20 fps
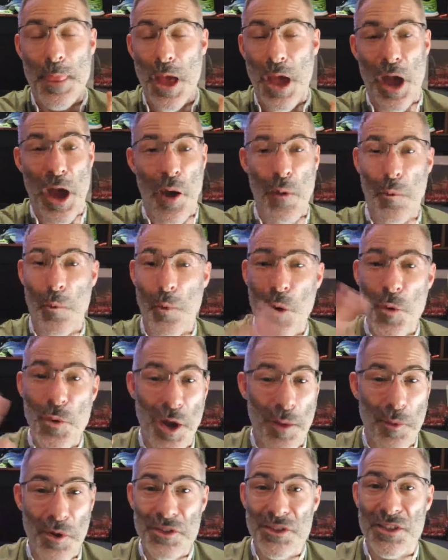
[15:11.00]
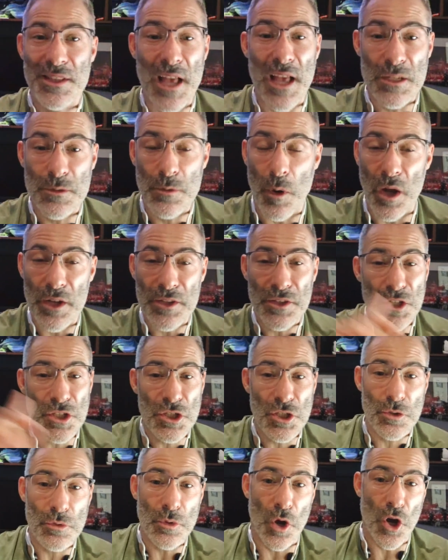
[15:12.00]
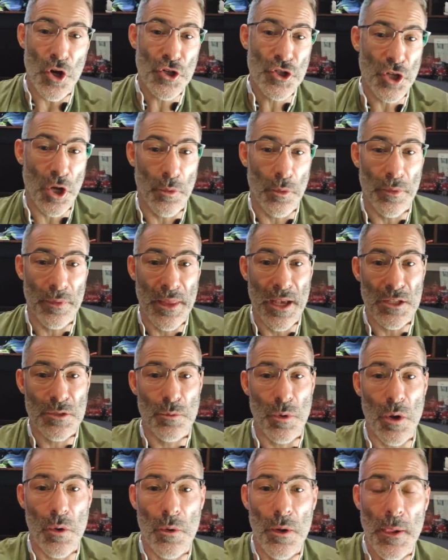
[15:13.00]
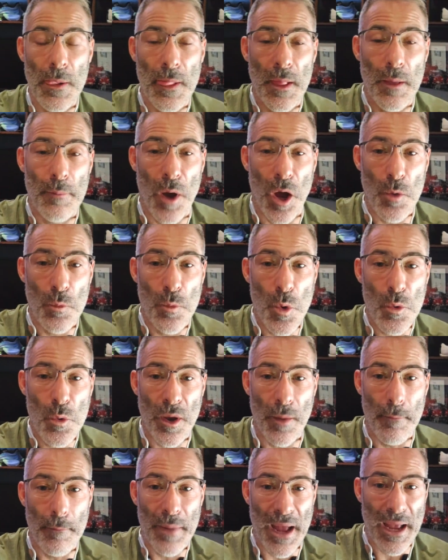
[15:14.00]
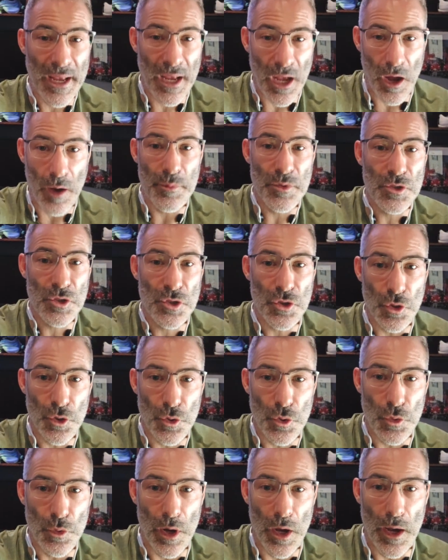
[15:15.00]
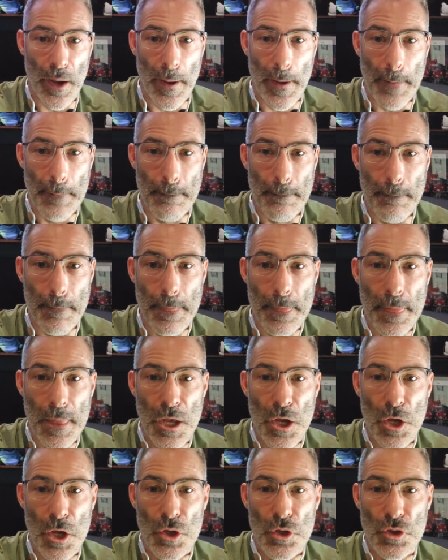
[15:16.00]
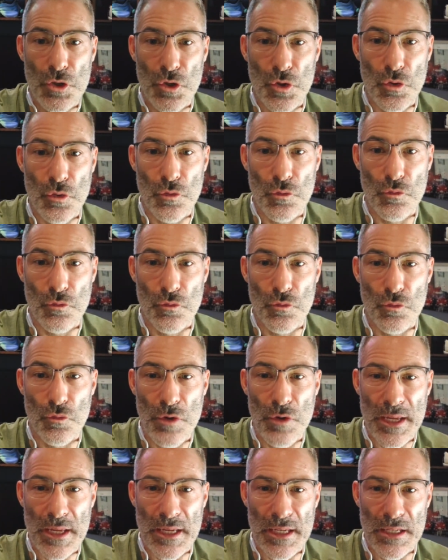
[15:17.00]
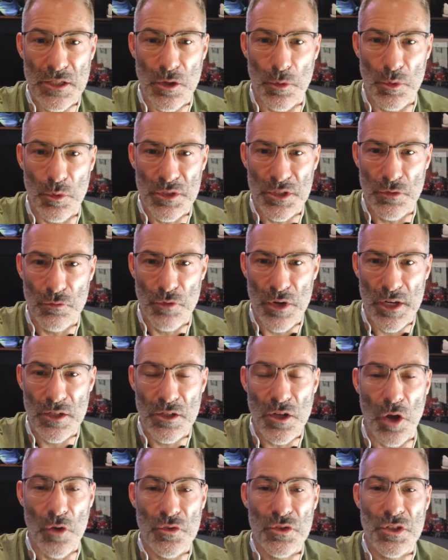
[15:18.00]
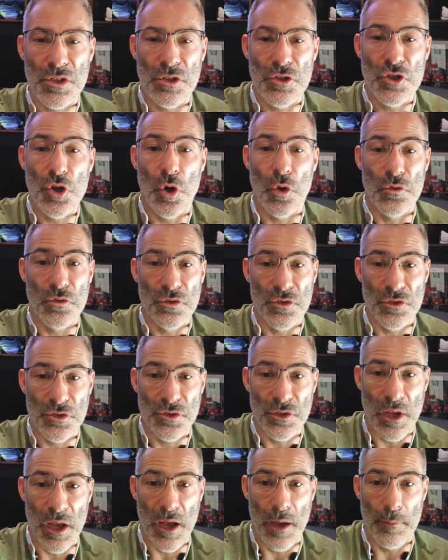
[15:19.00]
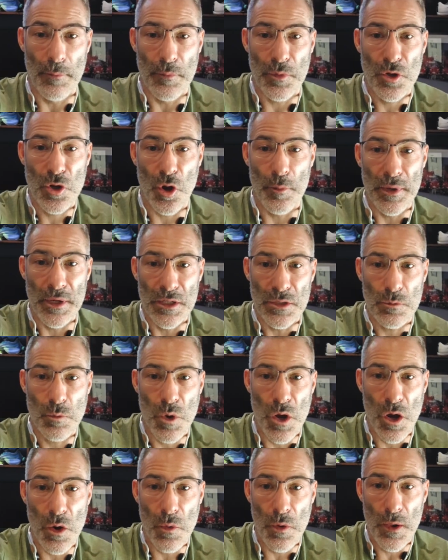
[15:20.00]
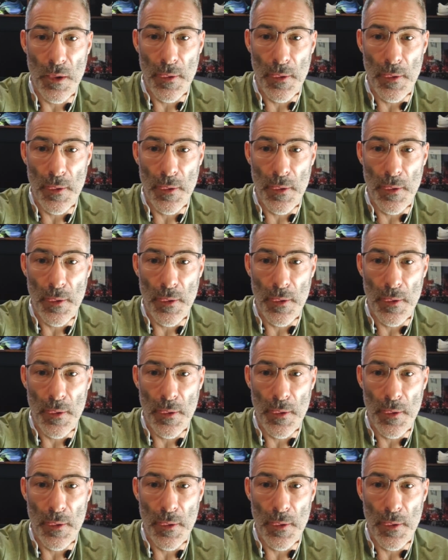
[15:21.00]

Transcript: We'll come on to that as well. I did do a show on that as well. I will come back up to Ricky's, was it Ricky? No, to John's comment as well.